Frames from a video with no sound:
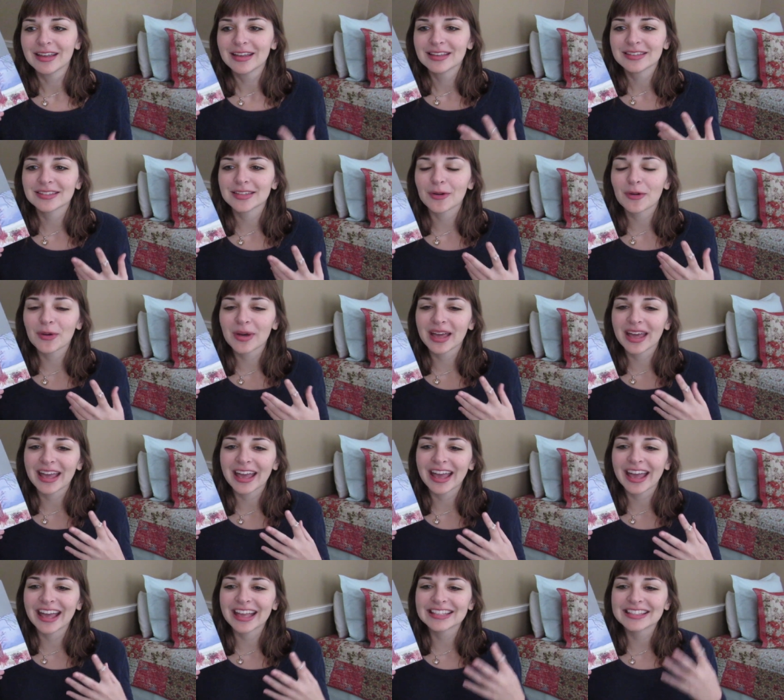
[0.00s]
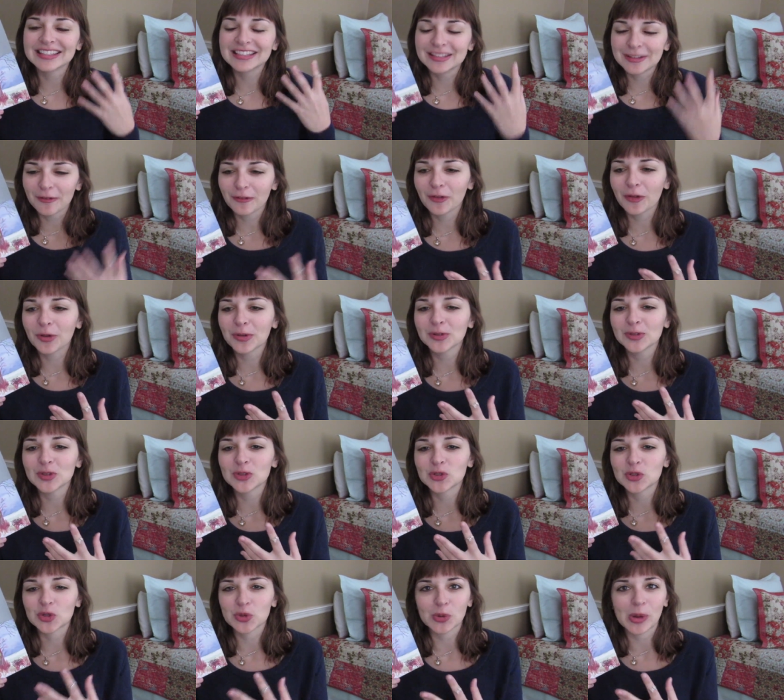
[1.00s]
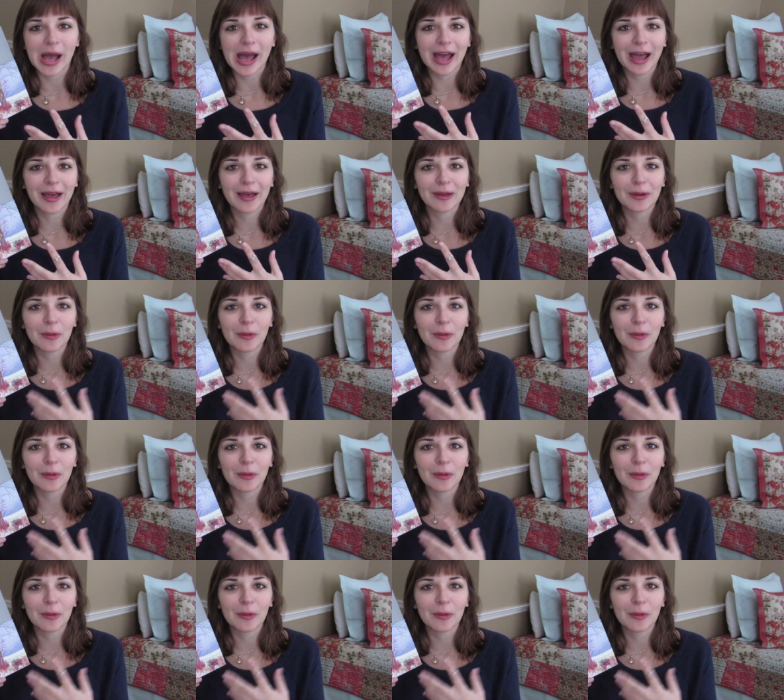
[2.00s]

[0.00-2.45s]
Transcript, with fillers: So it's difficult to track